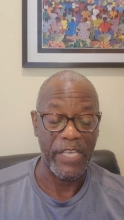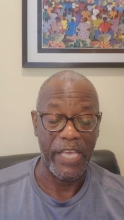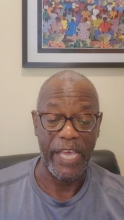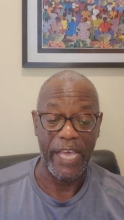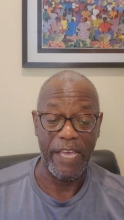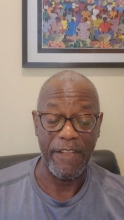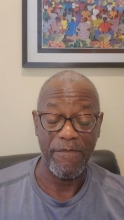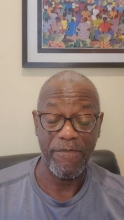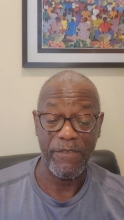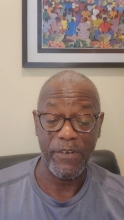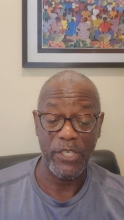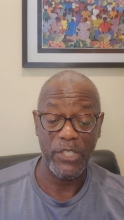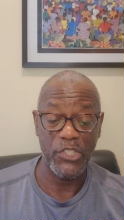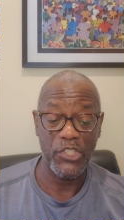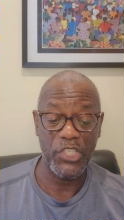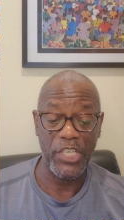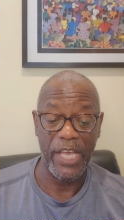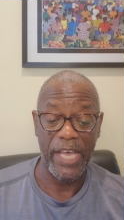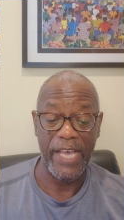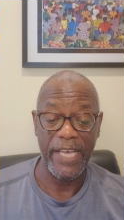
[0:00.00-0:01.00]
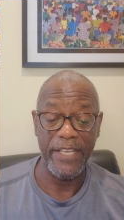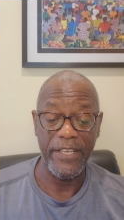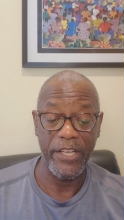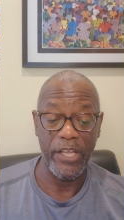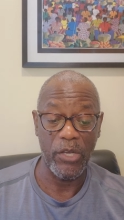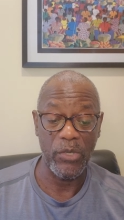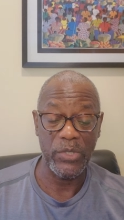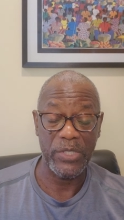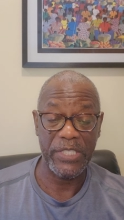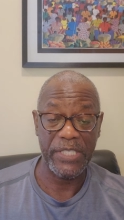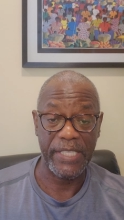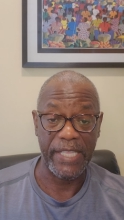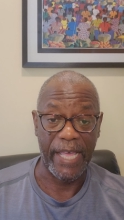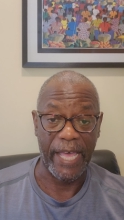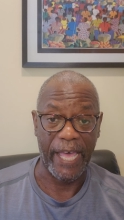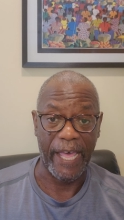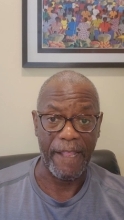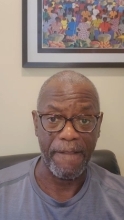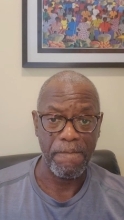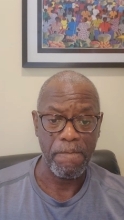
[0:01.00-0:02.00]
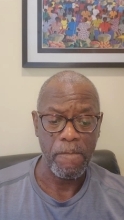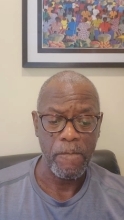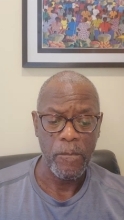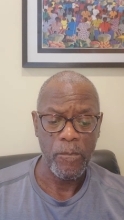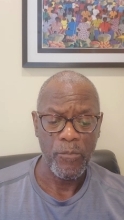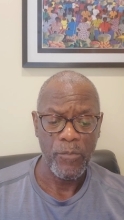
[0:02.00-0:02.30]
And 1 John notes that